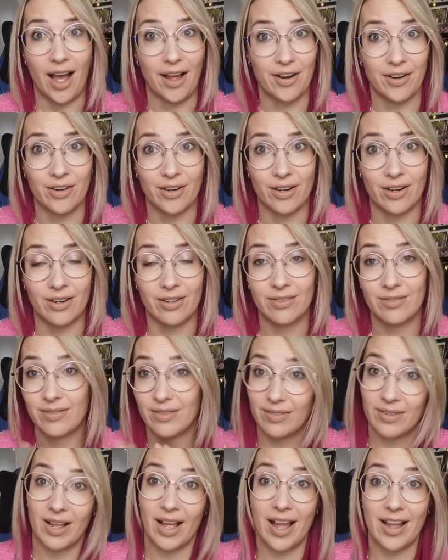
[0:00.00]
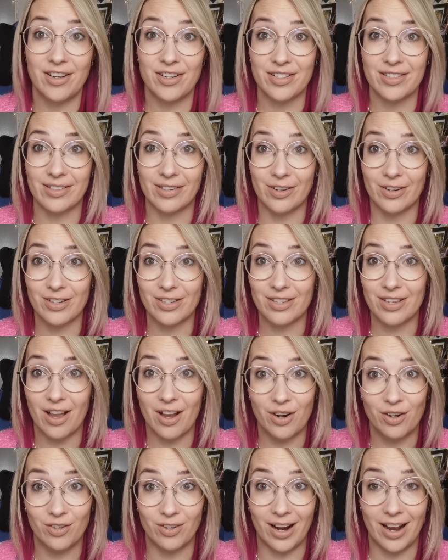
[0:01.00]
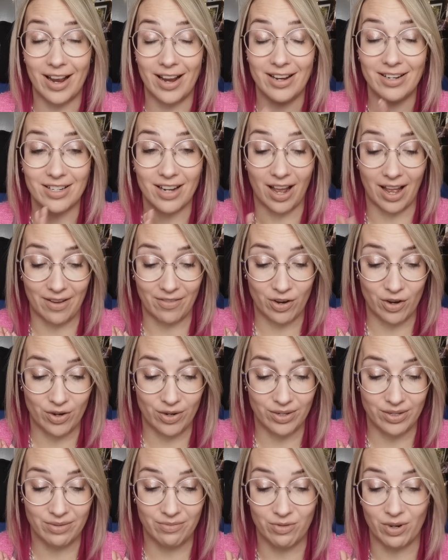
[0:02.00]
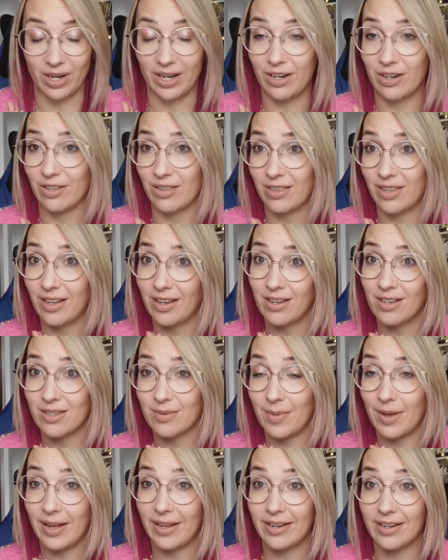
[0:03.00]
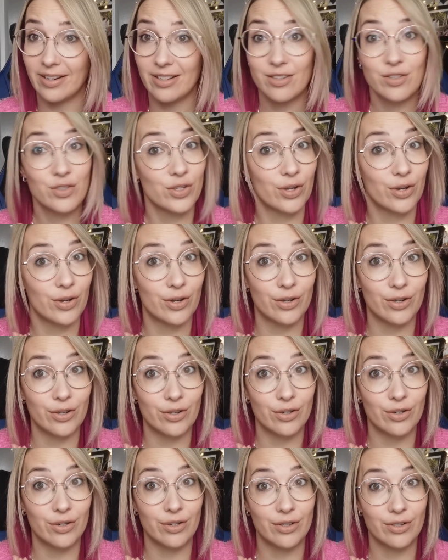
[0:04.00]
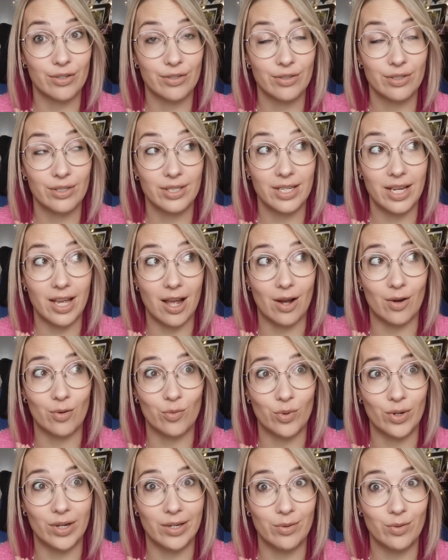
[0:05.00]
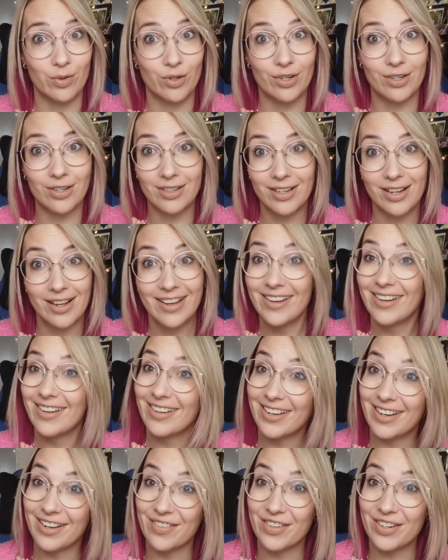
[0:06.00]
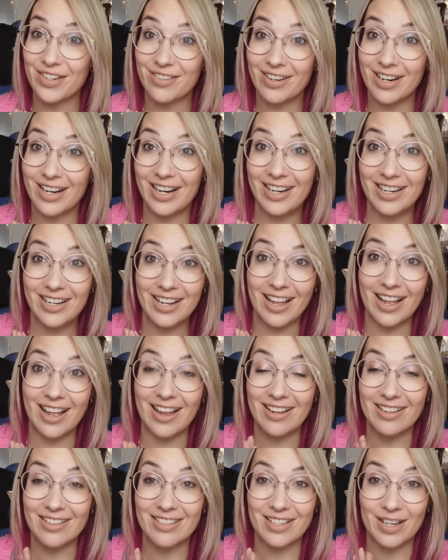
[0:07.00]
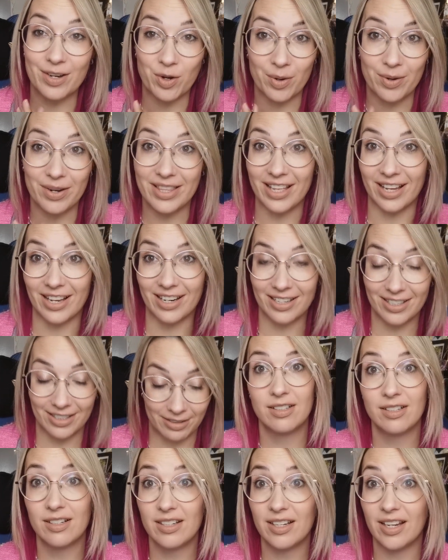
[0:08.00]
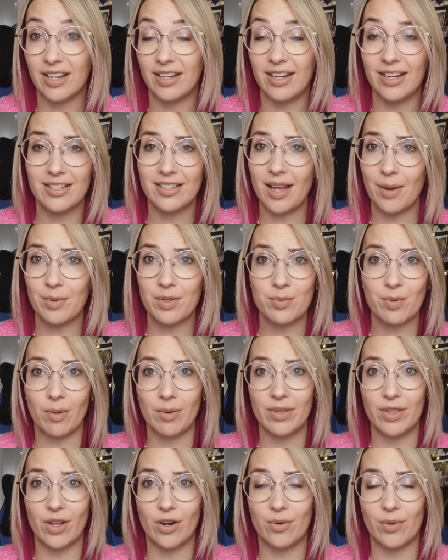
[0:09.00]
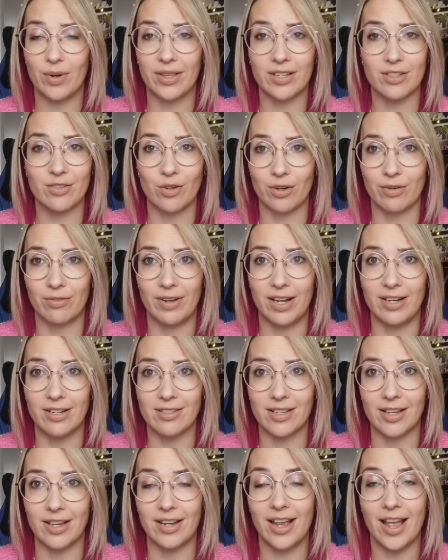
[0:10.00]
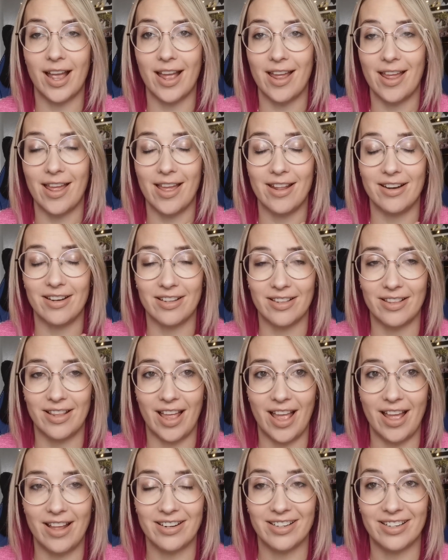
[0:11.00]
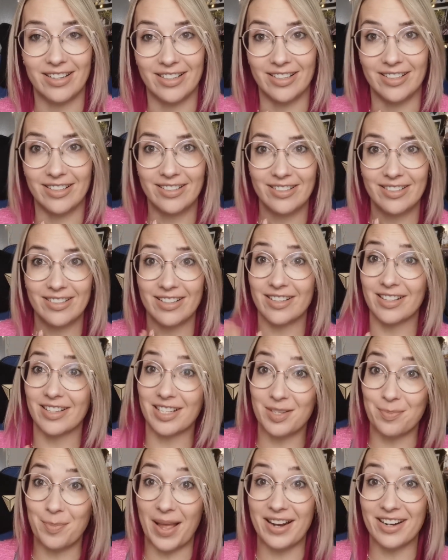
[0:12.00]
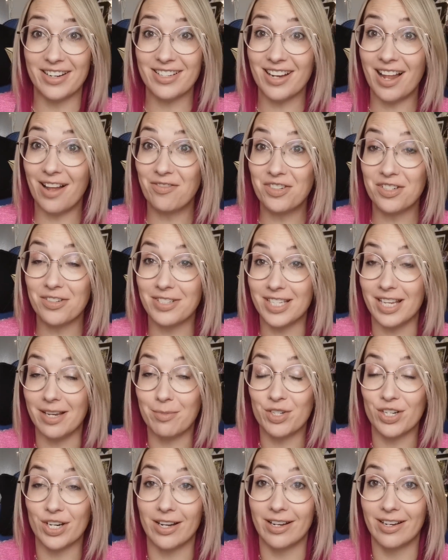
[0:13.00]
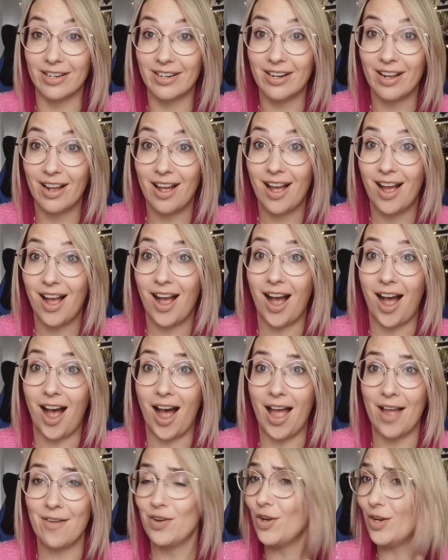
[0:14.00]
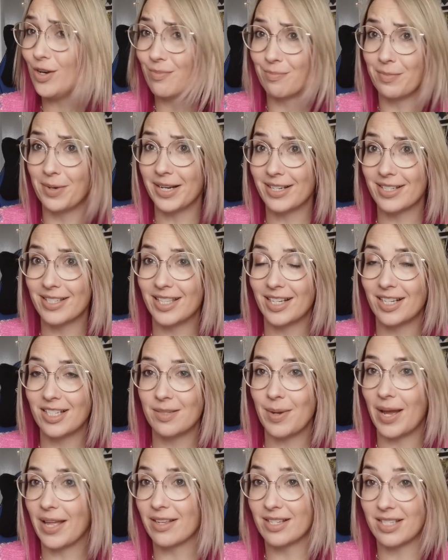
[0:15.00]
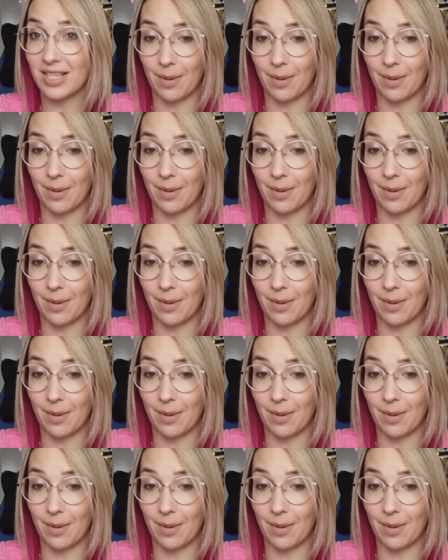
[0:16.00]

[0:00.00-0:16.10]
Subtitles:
I don't know. It just looks great. I've heard really good things about it, so yeah, we will give it a read and see what we think. Yeah, next up is probably the only one that's not a fantasy, and that is The Spanish Love Deception. I've heard mixed things about this.